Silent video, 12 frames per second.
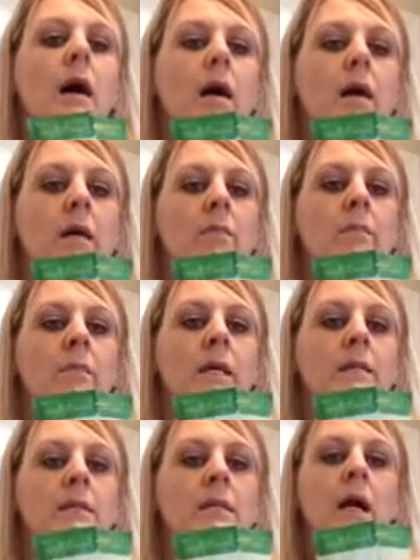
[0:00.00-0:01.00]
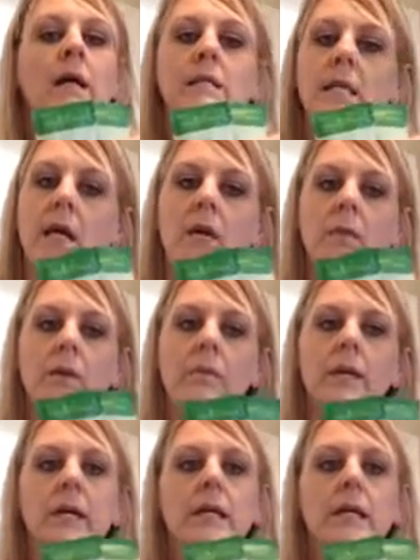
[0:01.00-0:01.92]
Um, it's not terrible, but